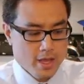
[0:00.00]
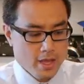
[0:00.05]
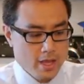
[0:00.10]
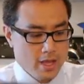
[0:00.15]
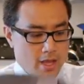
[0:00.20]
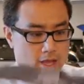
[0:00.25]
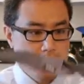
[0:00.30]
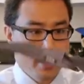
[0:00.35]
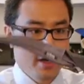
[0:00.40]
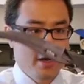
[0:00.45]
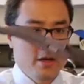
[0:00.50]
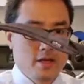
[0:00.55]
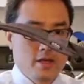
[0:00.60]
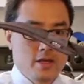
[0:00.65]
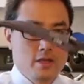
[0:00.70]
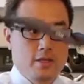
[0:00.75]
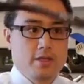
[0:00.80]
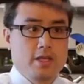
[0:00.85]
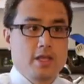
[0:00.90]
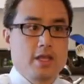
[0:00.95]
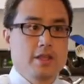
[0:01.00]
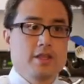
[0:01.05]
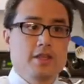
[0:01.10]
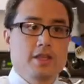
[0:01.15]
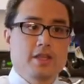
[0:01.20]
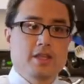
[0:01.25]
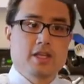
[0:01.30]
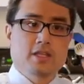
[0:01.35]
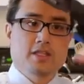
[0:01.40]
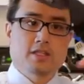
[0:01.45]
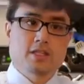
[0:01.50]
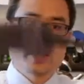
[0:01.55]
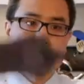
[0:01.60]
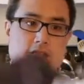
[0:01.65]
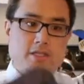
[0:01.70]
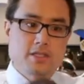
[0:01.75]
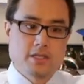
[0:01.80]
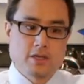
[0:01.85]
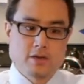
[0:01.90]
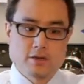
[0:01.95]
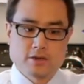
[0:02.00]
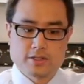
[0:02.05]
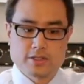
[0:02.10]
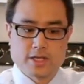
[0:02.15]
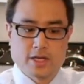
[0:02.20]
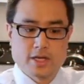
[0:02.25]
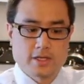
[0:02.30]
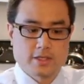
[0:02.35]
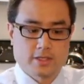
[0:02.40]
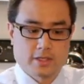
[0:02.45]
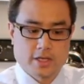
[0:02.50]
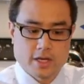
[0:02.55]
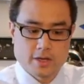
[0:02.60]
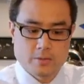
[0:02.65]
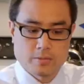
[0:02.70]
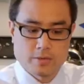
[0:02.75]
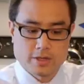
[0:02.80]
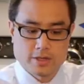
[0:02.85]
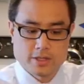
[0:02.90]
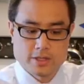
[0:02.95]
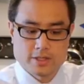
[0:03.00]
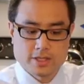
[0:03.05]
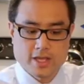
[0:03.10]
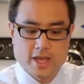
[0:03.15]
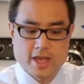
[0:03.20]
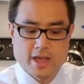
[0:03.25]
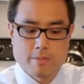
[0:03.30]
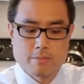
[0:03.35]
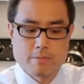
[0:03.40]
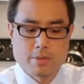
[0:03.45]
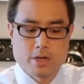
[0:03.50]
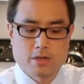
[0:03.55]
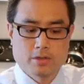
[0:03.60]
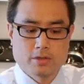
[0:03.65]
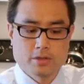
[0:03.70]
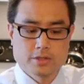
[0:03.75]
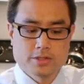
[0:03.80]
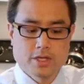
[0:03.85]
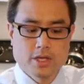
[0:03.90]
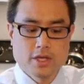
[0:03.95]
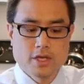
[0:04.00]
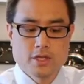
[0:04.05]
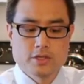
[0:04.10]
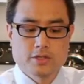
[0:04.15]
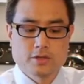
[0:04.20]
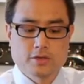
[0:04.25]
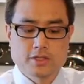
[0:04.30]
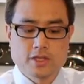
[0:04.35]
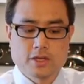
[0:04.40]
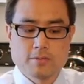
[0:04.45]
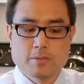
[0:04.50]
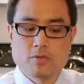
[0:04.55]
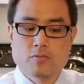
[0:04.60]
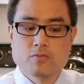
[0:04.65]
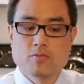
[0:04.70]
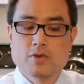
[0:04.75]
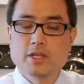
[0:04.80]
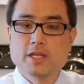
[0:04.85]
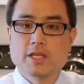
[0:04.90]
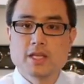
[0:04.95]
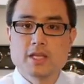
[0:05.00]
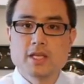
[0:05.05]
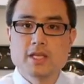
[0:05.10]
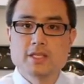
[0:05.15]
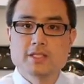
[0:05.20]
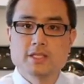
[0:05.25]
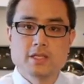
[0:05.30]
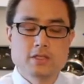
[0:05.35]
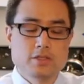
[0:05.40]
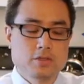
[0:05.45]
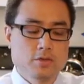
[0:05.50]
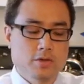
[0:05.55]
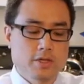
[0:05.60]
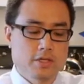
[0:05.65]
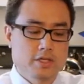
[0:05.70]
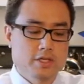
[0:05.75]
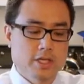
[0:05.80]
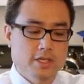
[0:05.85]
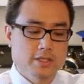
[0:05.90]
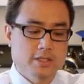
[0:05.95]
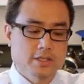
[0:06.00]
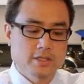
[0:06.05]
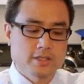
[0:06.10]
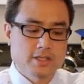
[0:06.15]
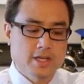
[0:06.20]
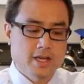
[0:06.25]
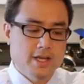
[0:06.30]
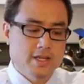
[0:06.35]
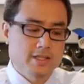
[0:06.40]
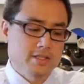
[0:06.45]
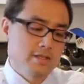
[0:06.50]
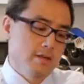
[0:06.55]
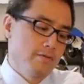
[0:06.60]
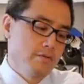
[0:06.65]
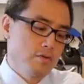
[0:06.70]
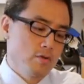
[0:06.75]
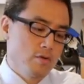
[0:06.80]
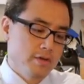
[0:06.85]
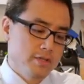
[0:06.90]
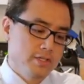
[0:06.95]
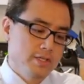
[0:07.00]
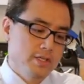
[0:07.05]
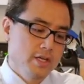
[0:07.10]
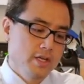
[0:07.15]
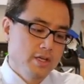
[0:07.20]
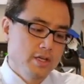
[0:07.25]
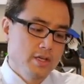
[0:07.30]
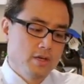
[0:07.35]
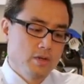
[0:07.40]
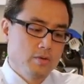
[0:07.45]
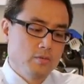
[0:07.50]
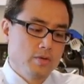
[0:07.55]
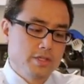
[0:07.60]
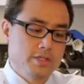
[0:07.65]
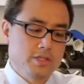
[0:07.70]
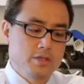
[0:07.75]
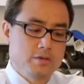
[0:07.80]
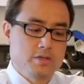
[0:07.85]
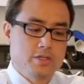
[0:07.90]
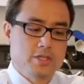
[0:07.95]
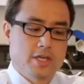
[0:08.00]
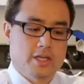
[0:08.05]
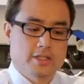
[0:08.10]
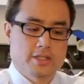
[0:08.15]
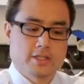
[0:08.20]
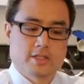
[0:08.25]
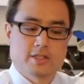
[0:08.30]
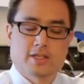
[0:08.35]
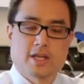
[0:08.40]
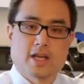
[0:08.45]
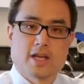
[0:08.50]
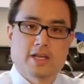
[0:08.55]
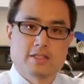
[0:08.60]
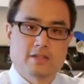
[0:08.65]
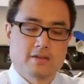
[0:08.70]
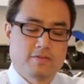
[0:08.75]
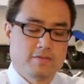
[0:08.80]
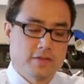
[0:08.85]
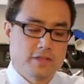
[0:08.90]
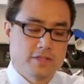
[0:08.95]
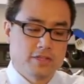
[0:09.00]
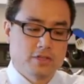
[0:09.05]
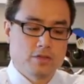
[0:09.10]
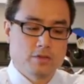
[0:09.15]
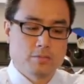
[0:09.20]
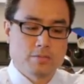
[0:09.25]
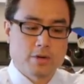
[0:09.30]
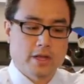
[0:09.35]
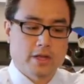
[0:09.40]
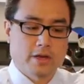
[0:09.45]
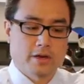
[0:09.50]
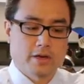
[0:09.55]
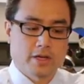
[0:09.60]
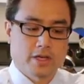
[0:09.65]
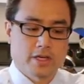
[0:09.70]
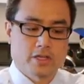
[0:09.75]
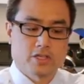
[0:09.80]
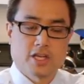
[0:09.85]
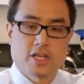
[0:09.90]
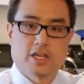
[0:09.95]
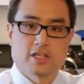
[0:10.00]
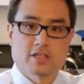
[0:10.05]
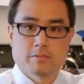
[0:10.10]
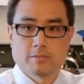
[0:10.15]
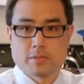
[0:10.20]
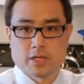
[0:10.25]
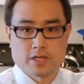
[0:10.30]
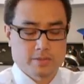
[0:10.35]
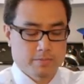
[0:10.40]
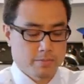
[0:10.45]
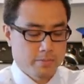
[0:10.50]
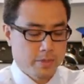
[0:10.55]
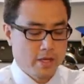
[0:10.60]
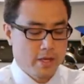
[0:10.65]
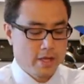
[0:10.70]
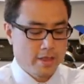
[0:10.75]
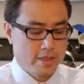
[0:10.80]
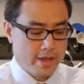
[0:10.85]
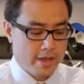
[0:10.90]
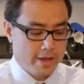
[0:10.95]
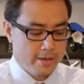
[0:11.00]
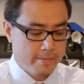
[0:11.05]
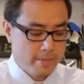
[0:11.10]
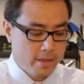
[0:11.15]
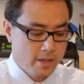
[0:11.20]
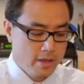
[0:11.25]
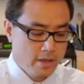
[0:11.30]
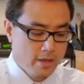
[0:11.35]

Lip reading: And the other thing that's nice here is that it's got one of these cam buckles, so it's going to be really easy to adjust the size. Now, of course, once you adjust the size to fit you, you probably aren't going to change it much beyond that.